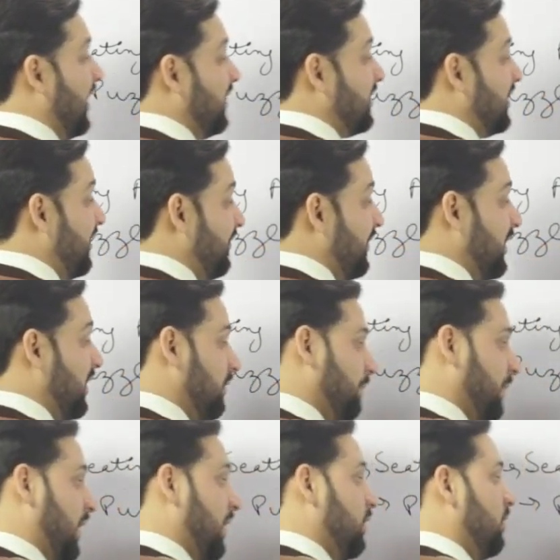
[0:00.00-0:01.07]
It's a
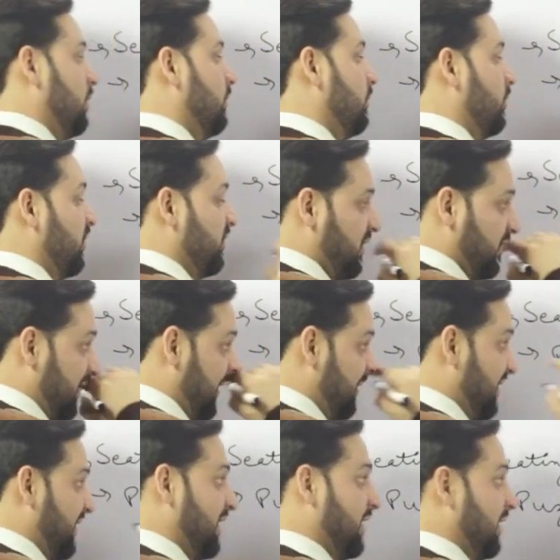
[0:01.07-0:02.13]
difficult part, most of the
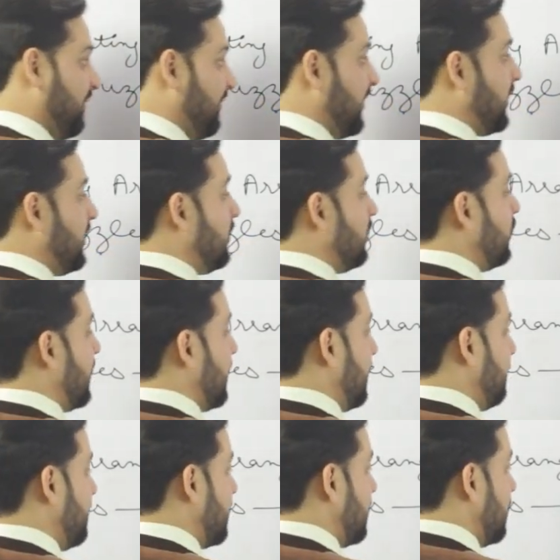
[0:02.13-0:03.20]
time they are difficult to
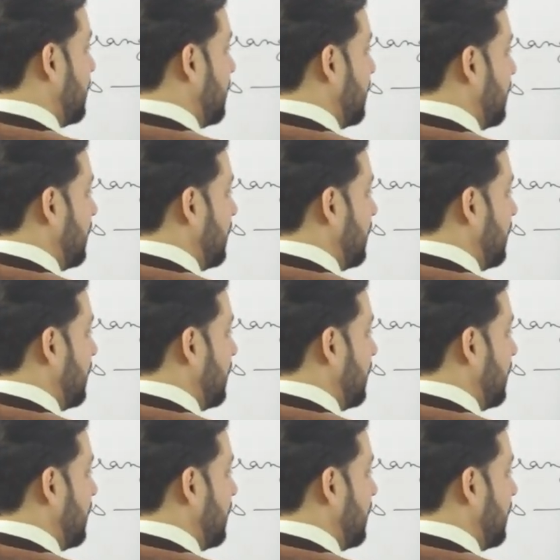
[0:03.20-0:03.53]
attempt.